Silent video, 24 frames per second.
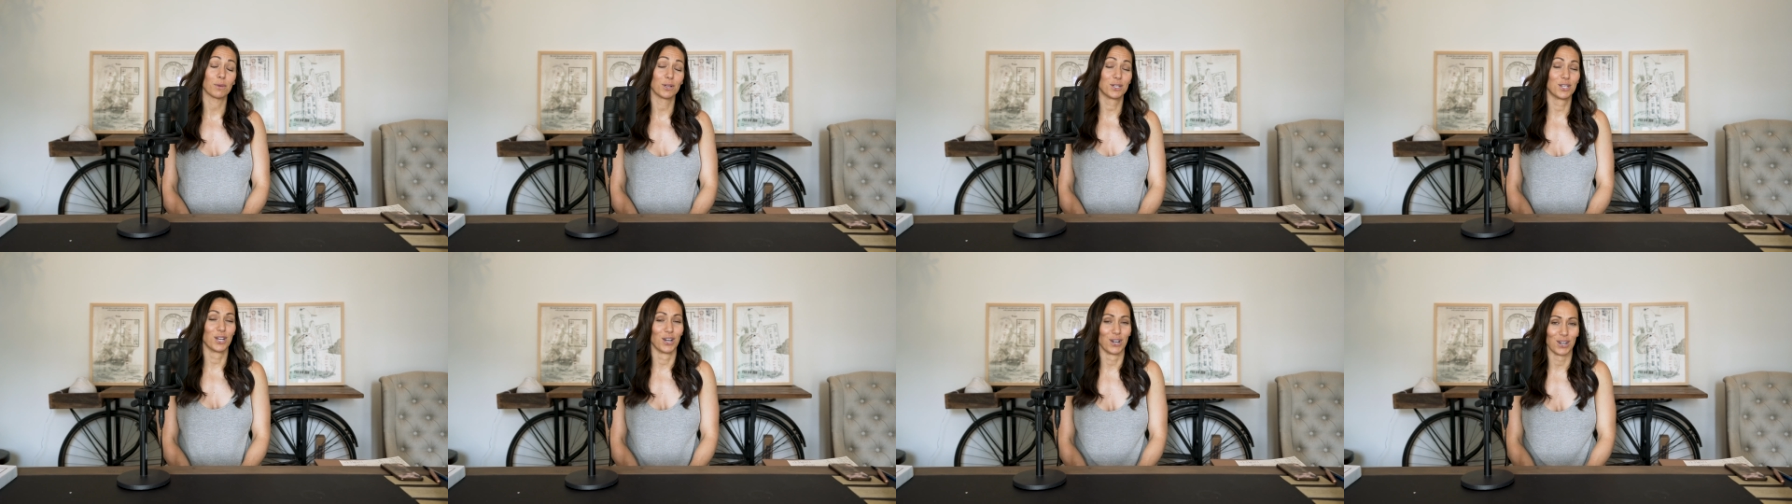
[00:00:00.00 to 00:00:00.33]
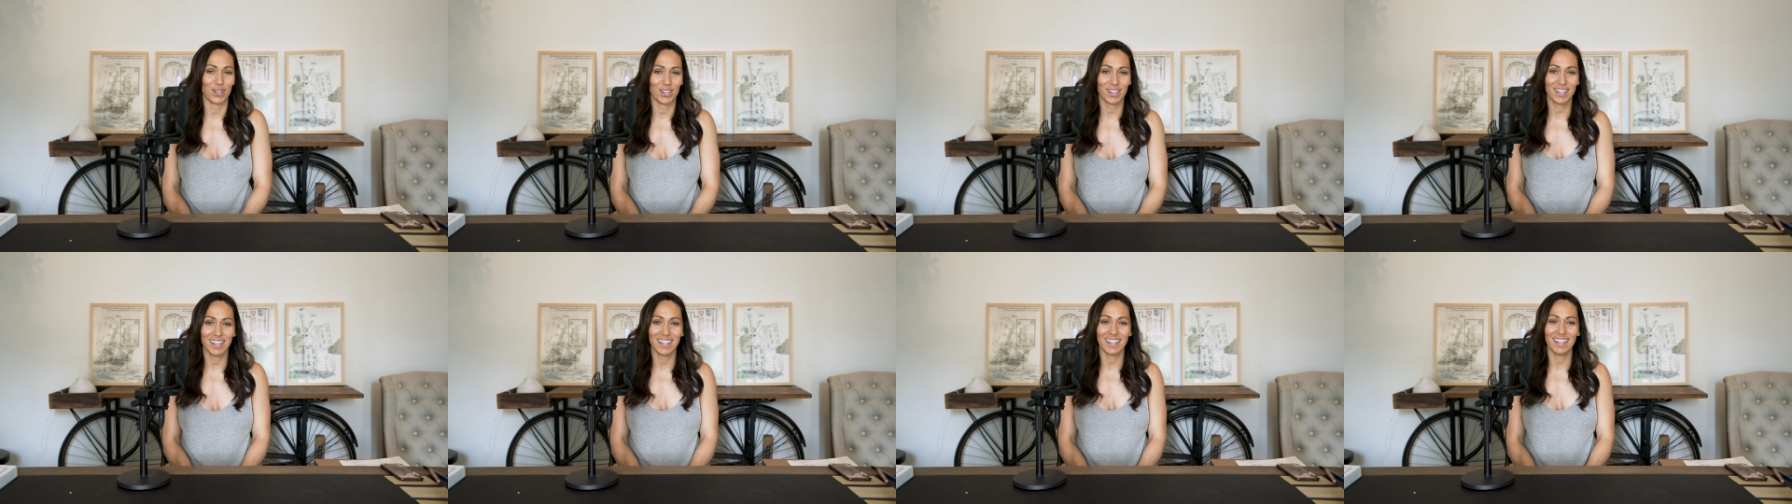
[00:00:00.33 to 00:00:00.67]

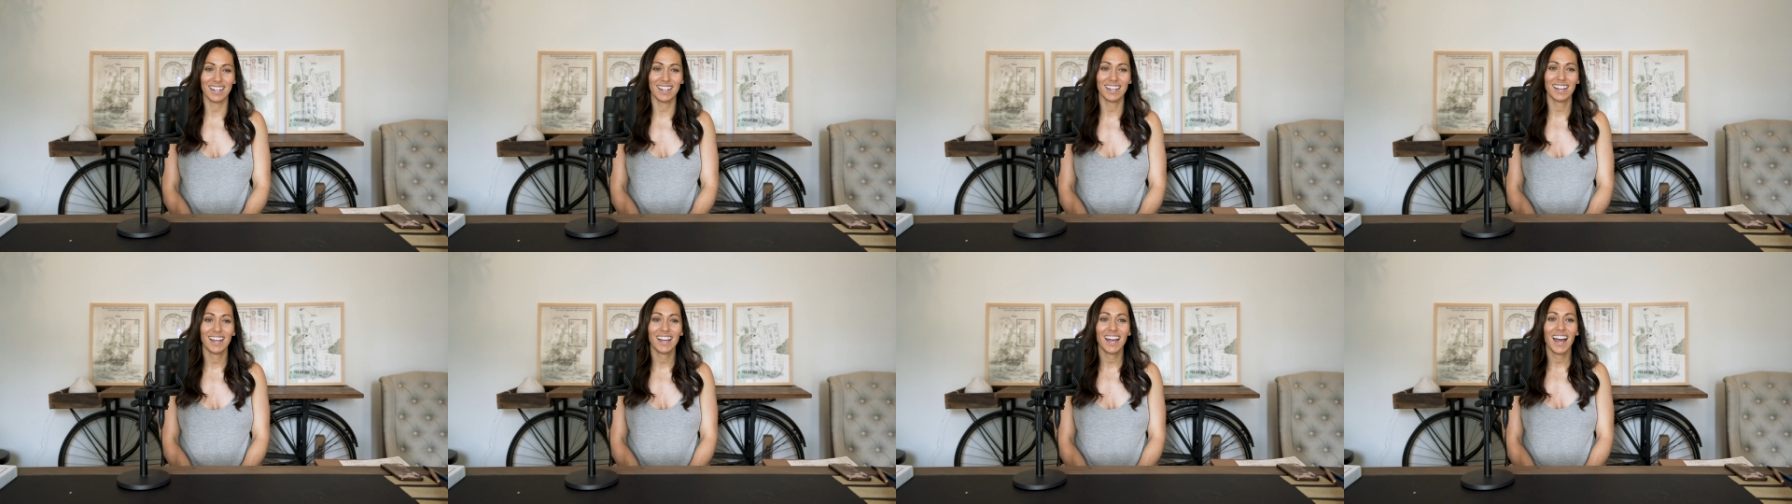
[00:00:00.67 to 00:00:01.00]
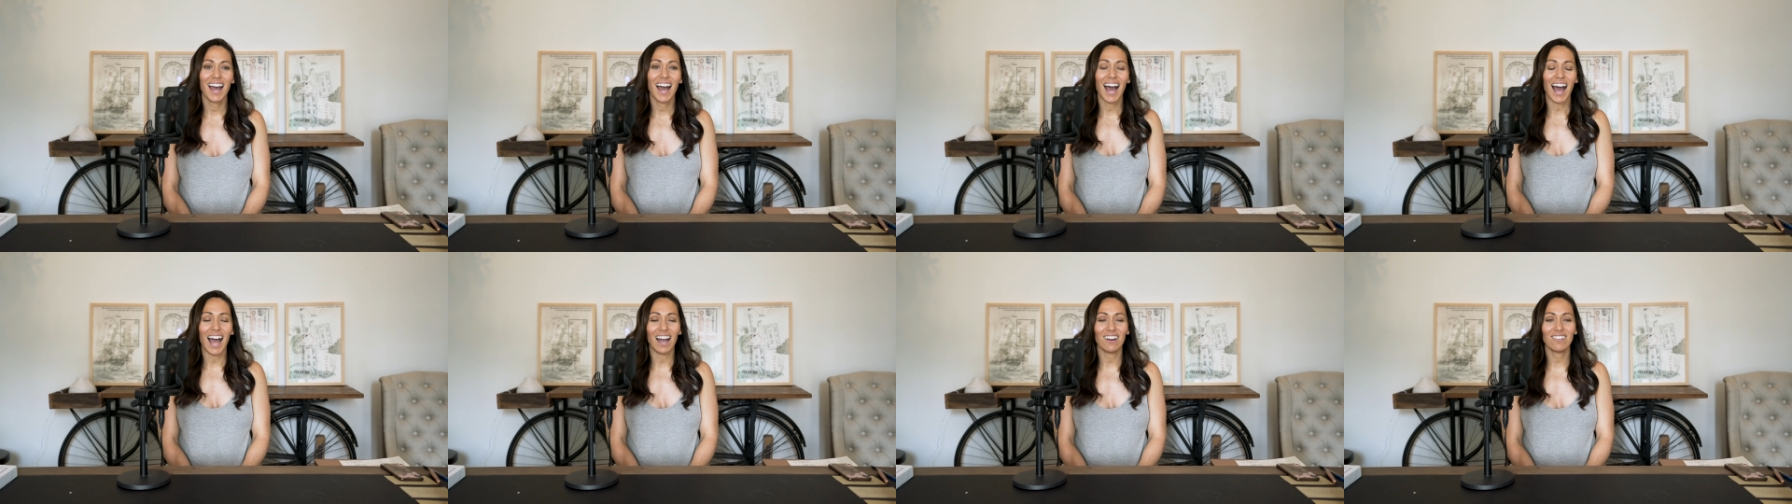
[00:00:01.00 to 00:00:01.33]
maternity
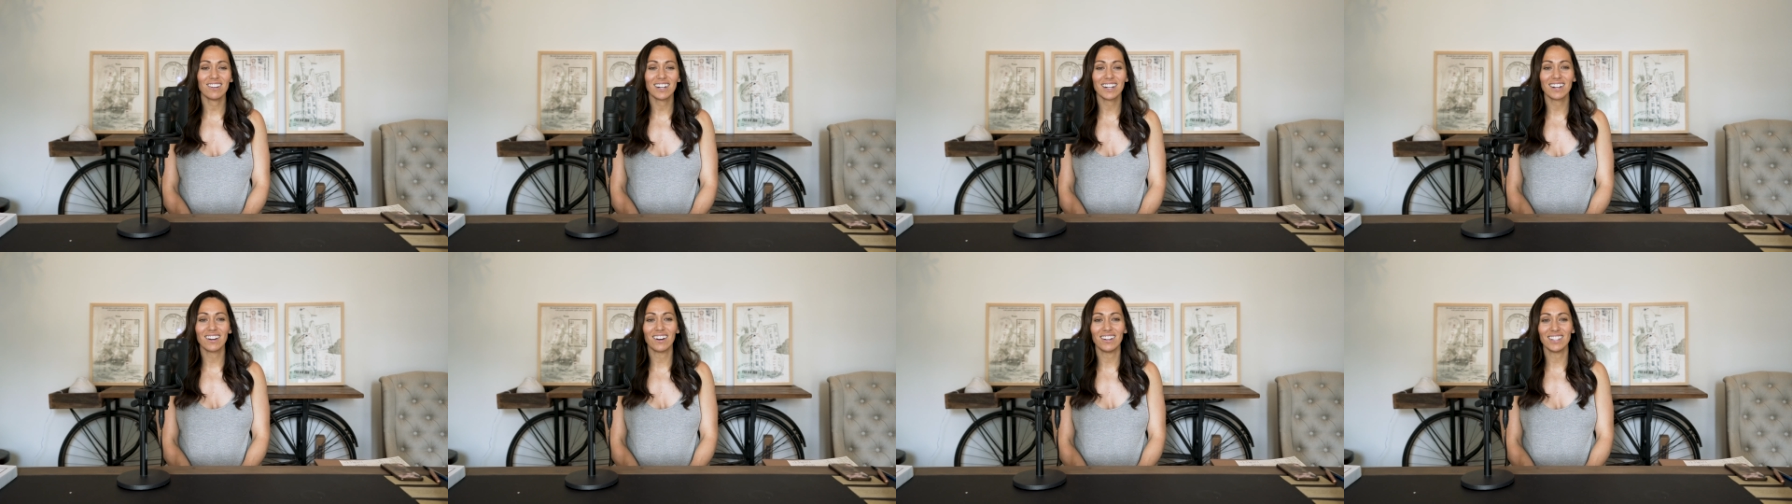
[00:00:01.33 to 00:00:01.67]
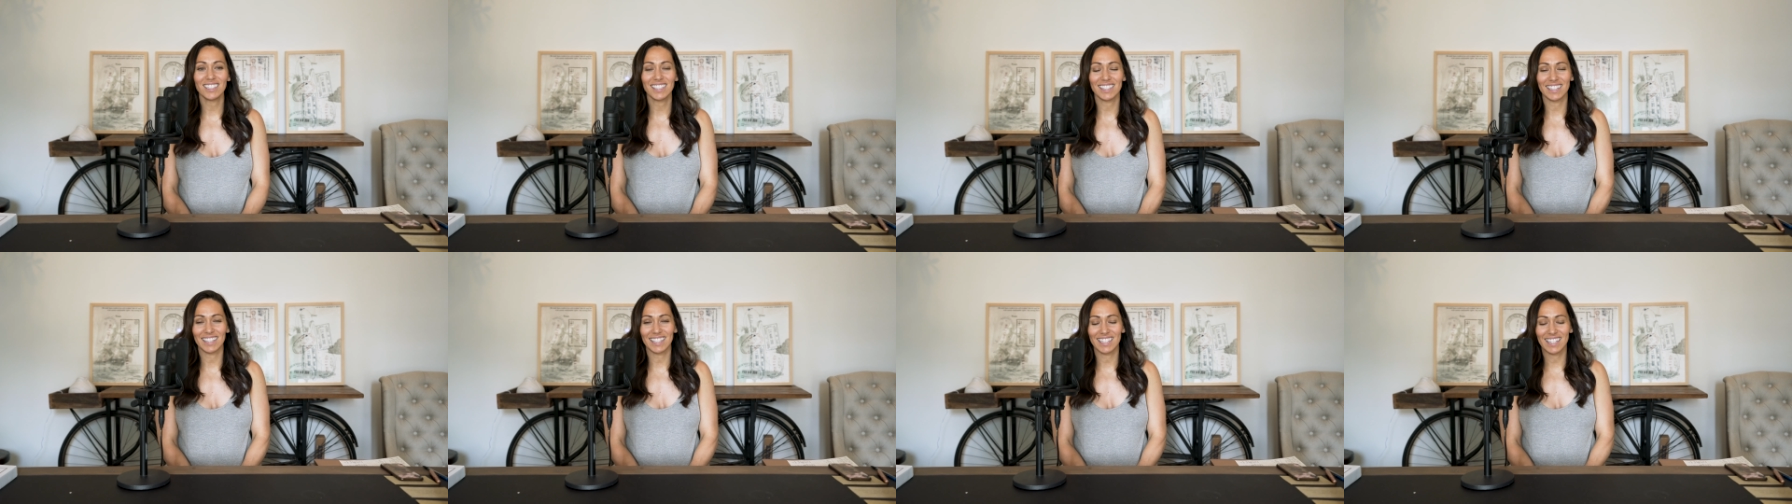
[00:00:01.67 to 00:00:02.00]
I wouldn't call
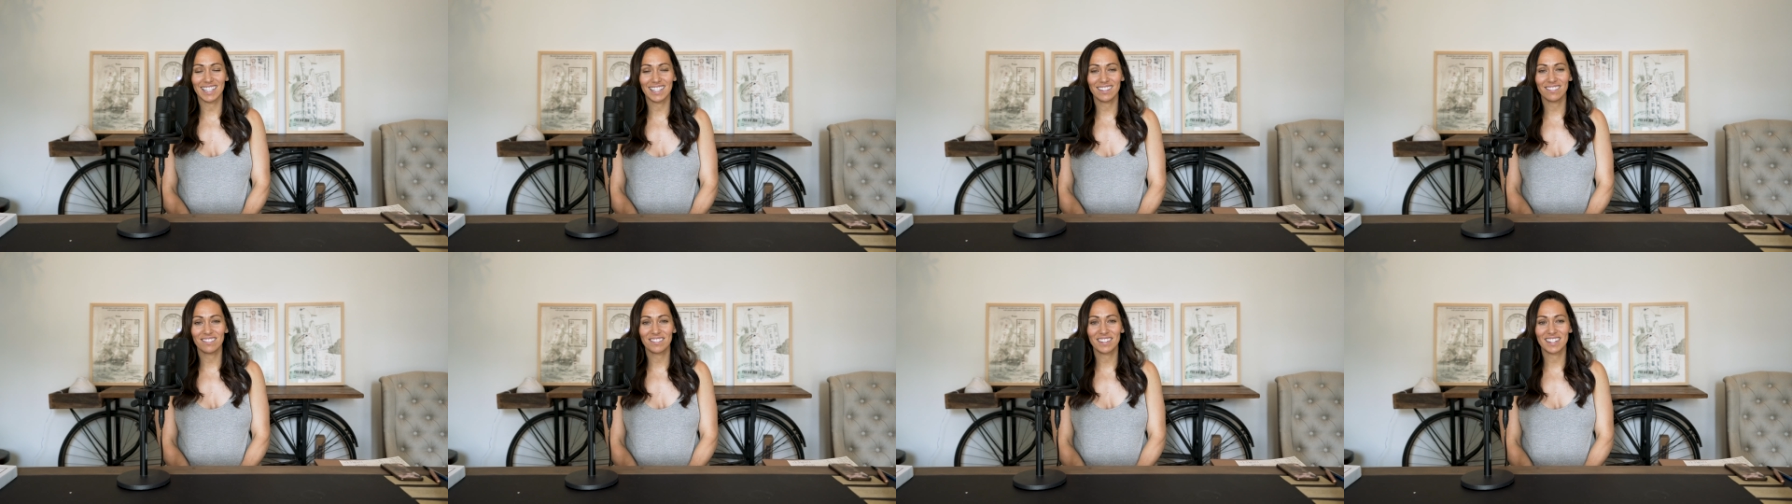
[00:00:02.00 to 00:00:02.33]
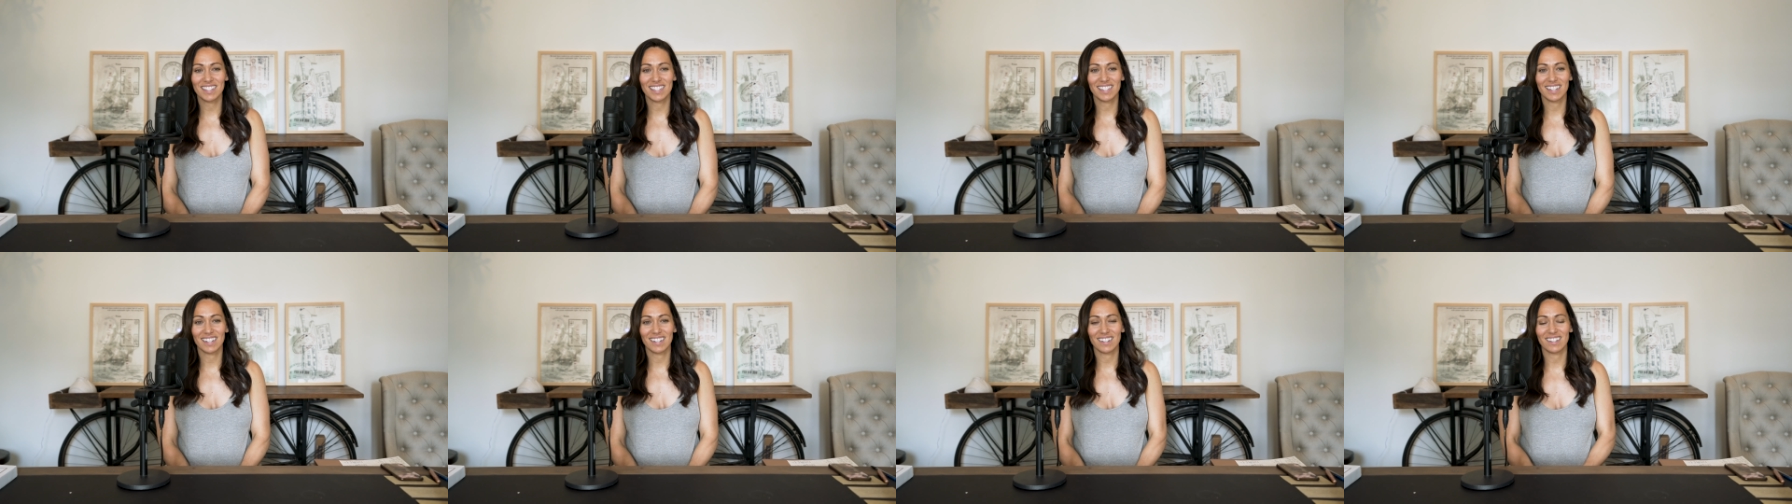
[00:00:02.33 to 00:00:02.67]
it leave
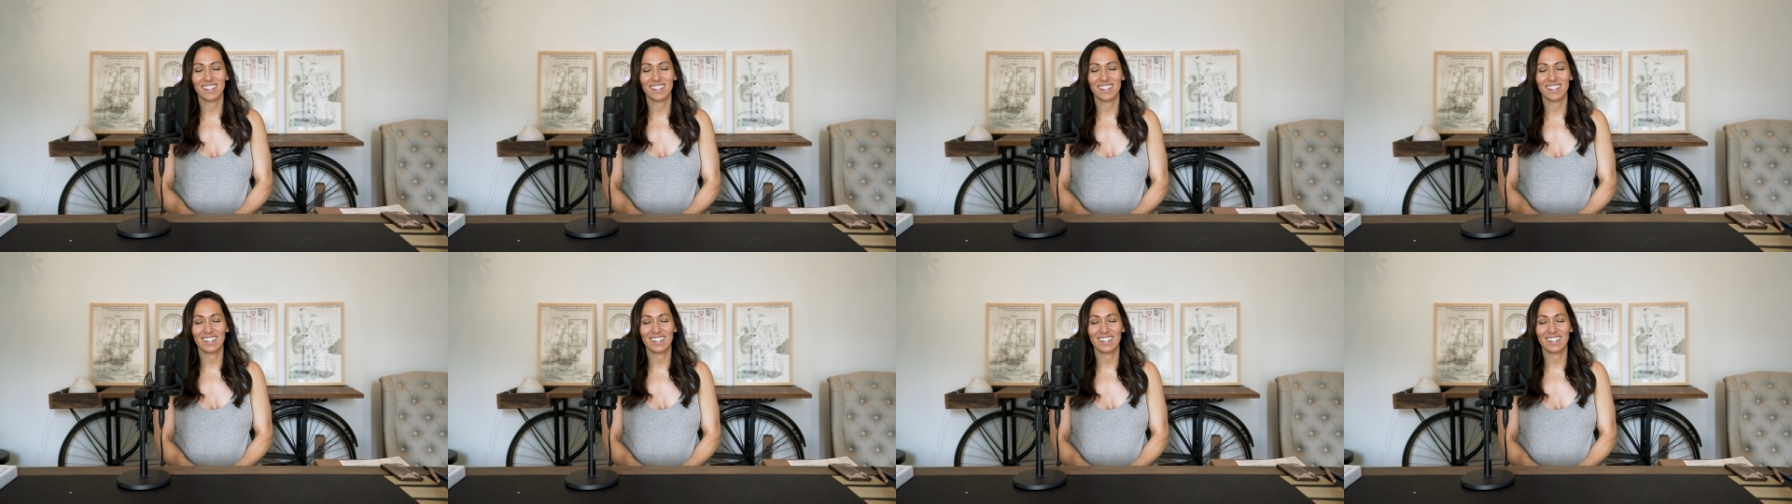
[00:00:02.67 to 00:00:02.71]
because there